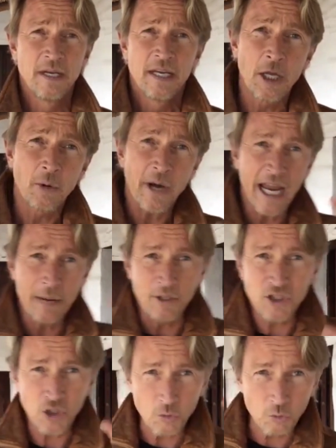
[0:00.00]
They were able
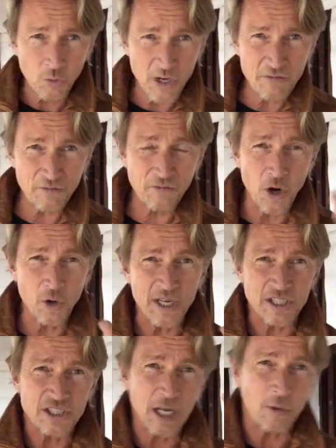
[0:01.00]
to
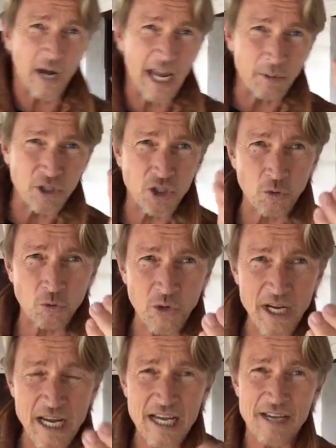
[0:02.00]
refocus. They were able to
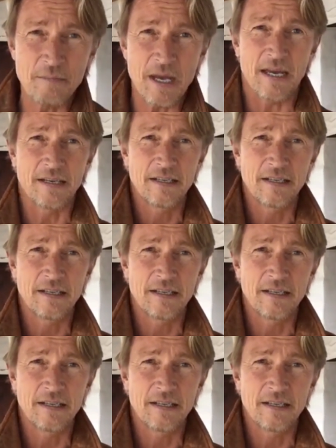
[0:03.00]
recommit.